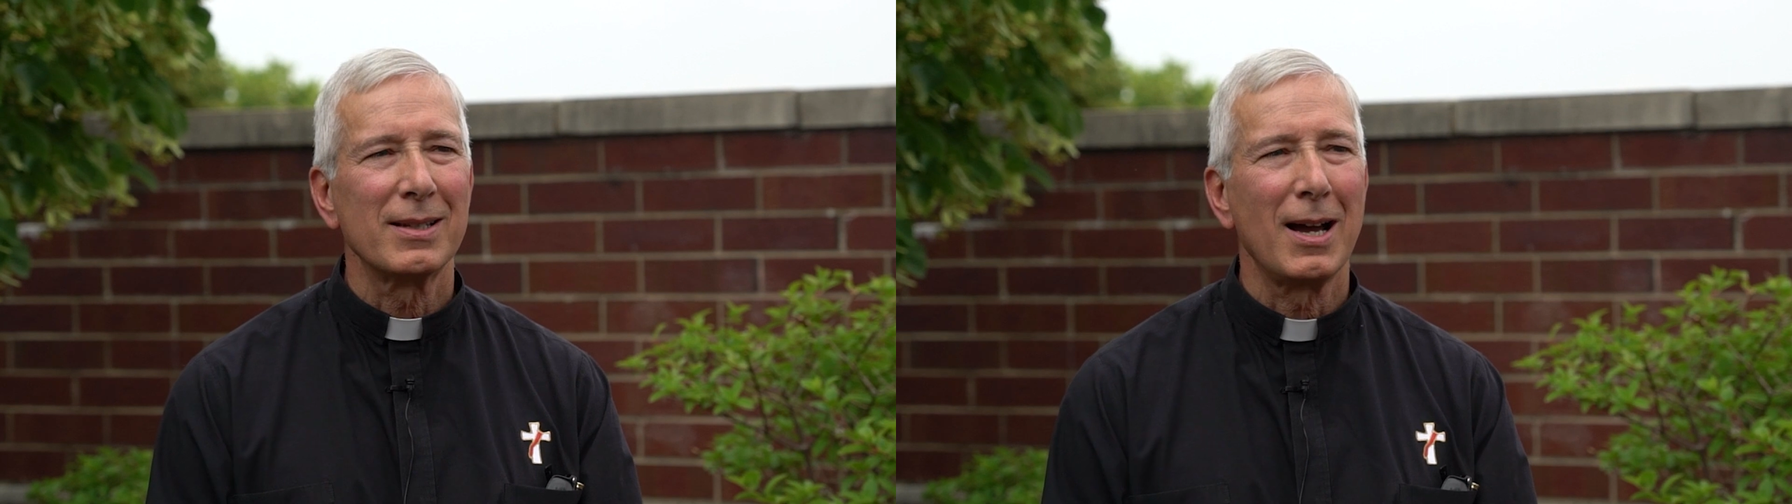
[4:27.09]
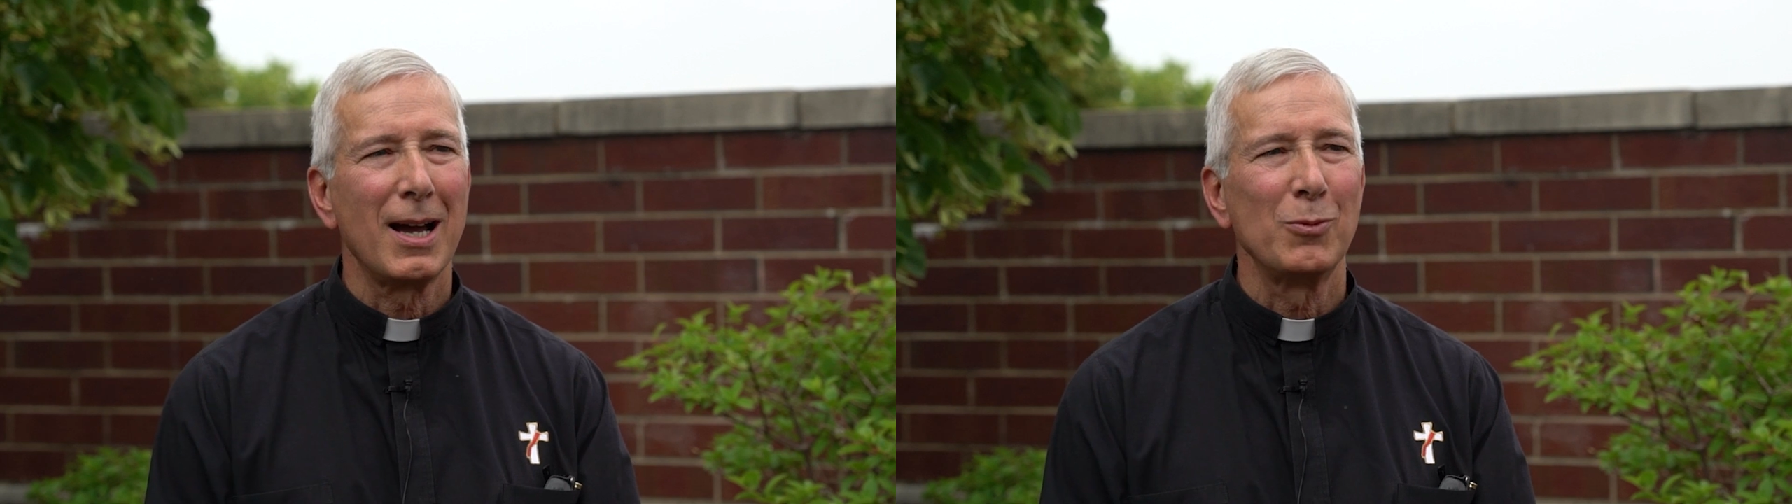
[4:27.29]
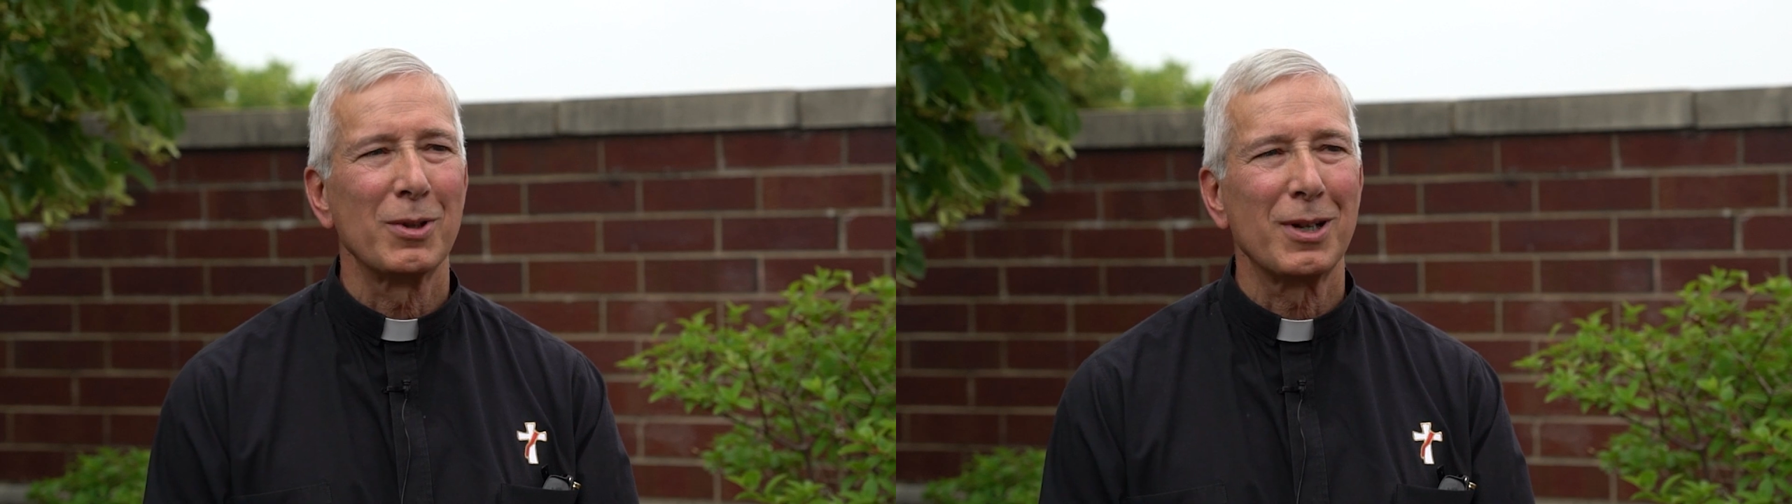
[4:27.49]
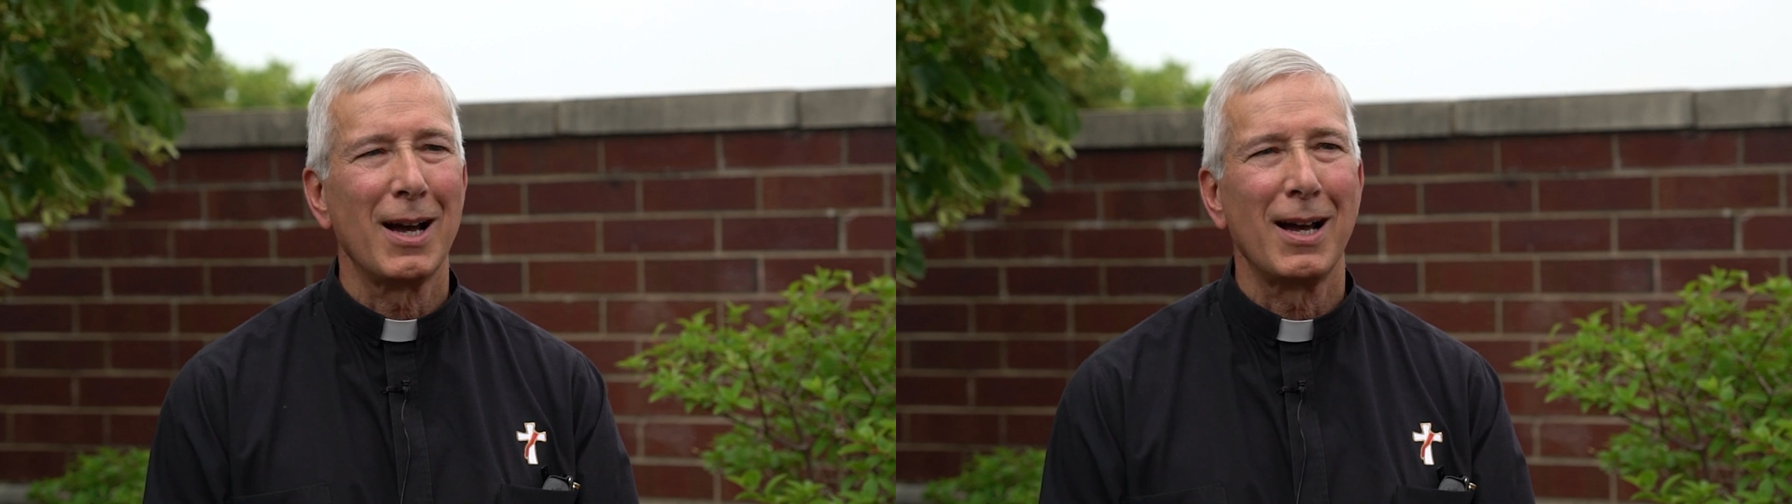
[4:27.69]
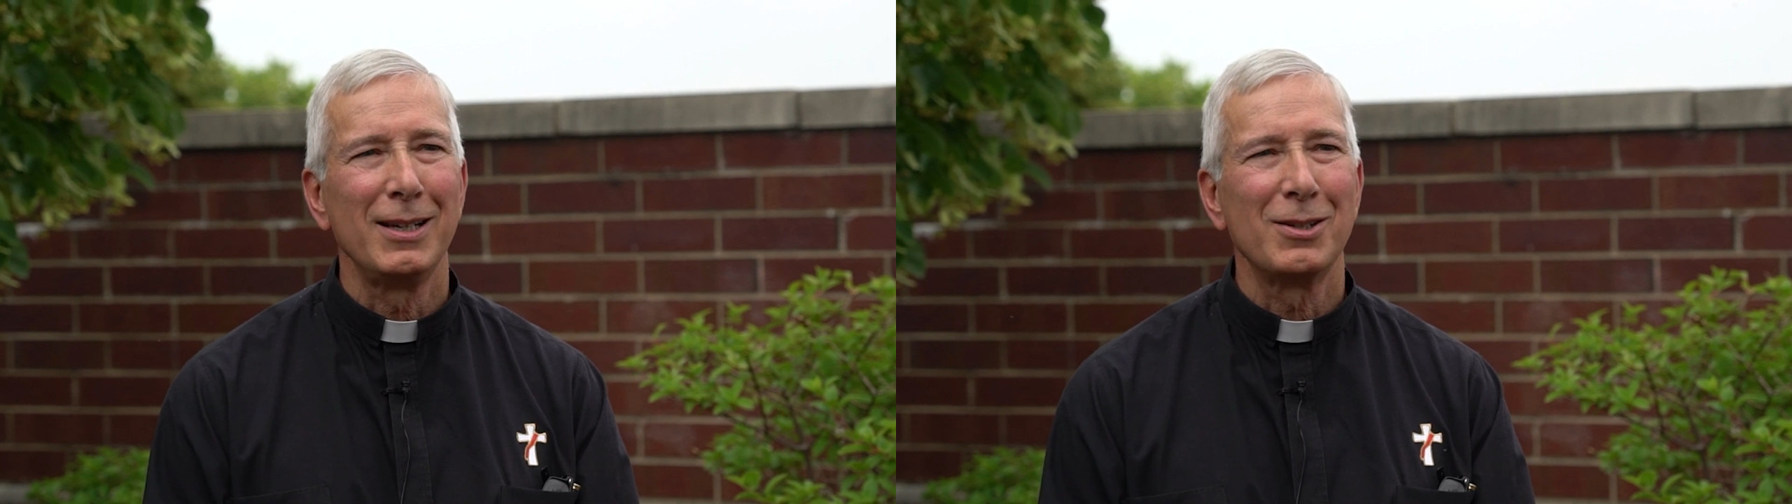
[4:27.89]
time with
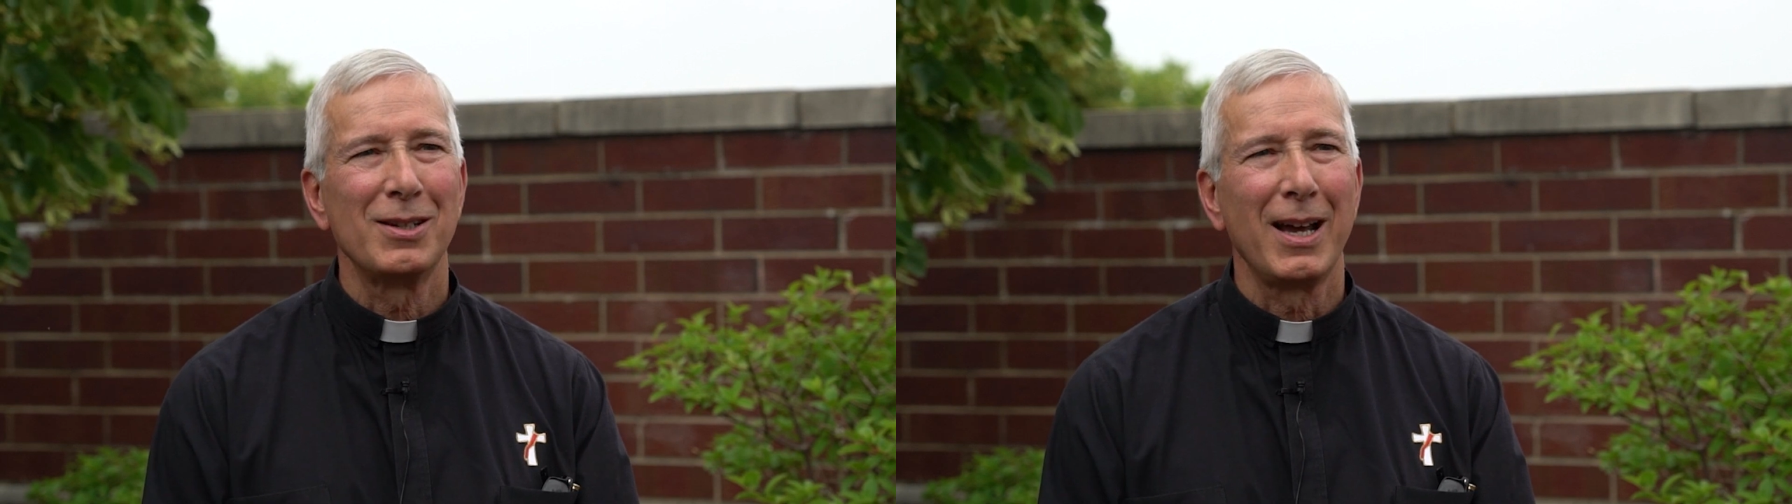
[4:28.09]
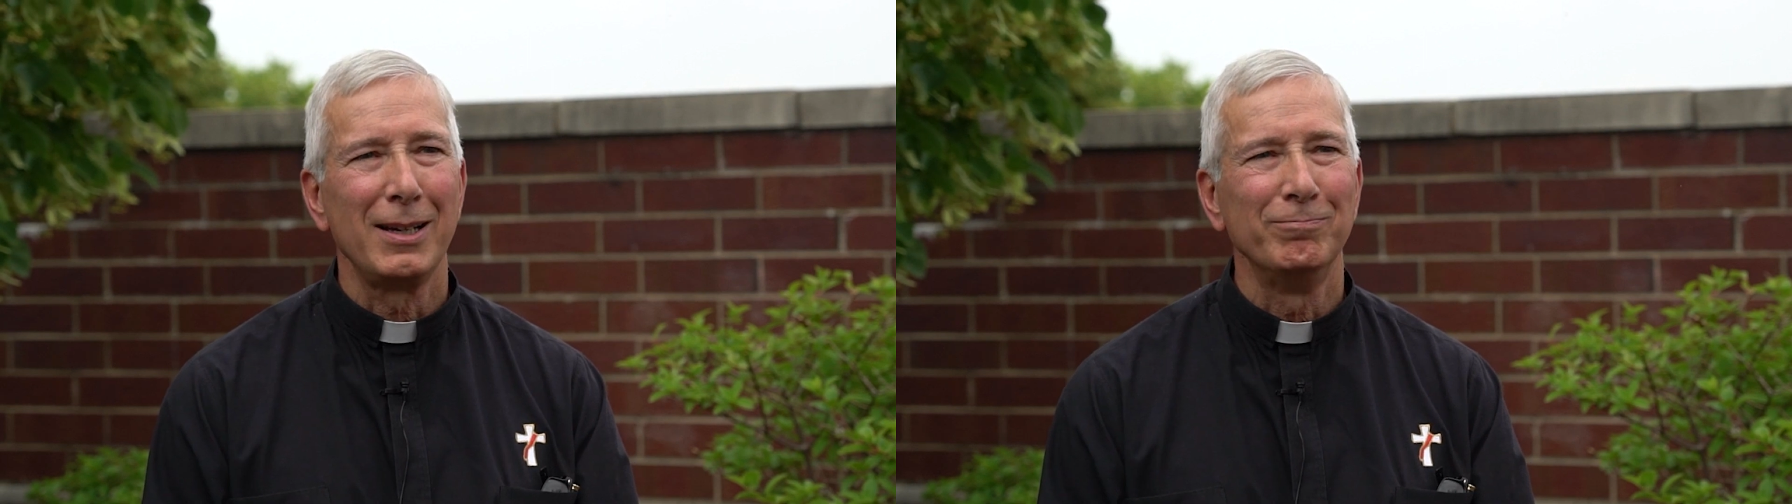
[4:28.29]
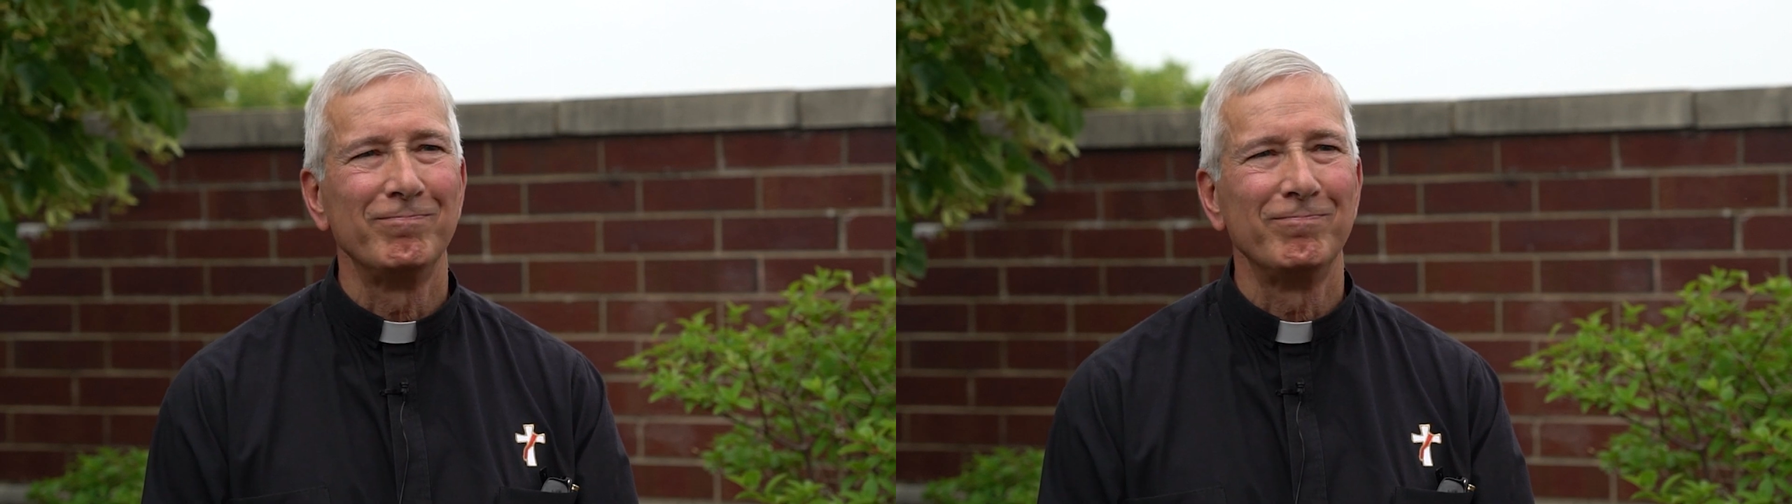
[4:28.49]
God each day.